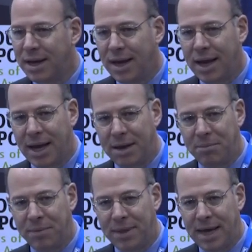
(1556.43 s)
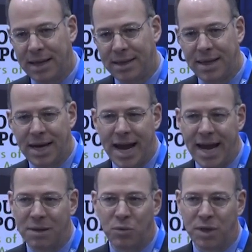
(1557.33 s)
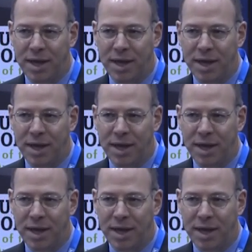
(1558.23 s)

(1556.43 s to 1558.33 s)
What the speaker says: that I had with